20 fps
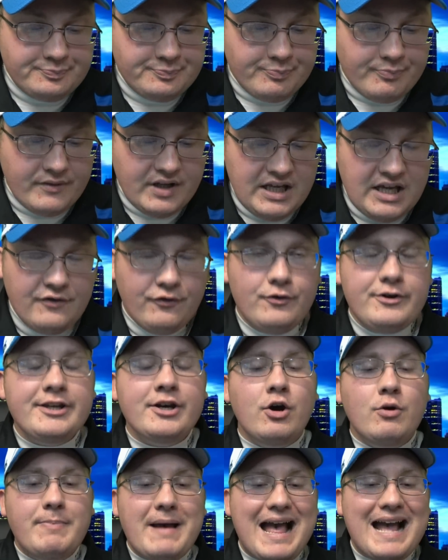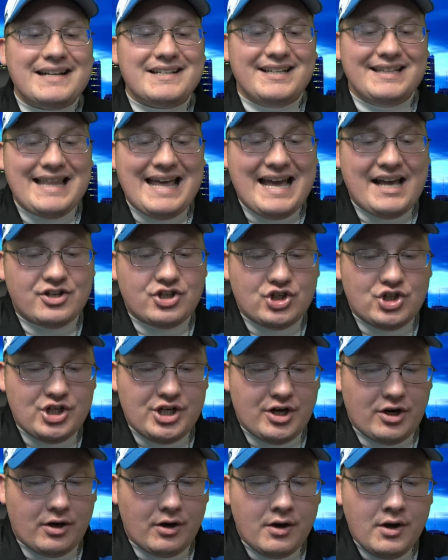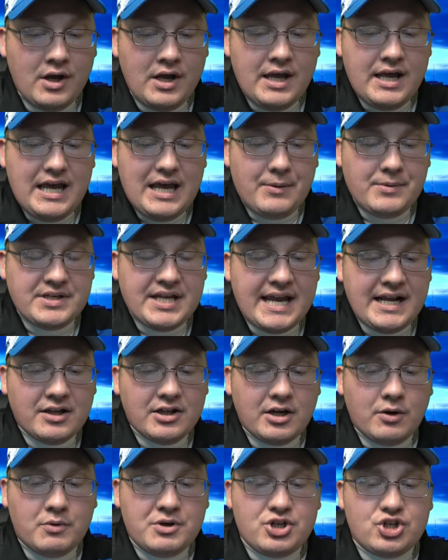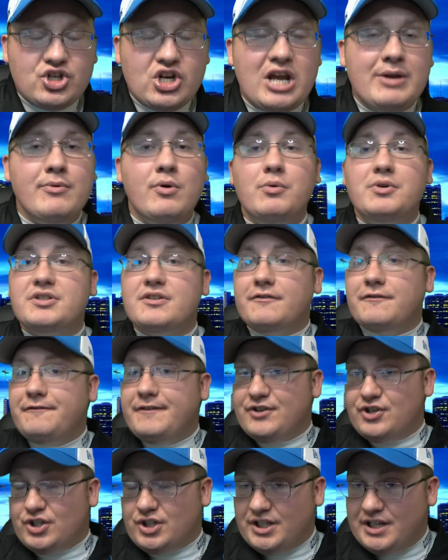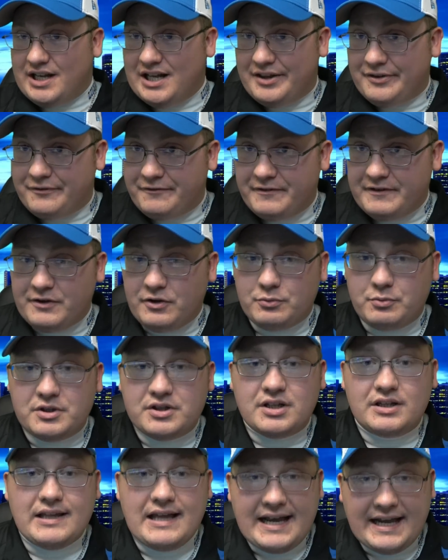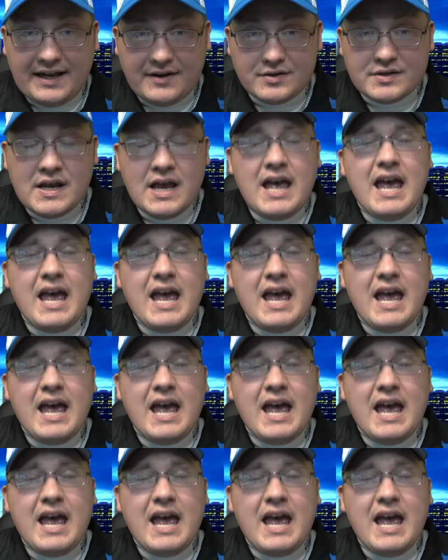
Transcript: If we go back to last year, and we take a look at when Jamo was officially on the field with the Lions,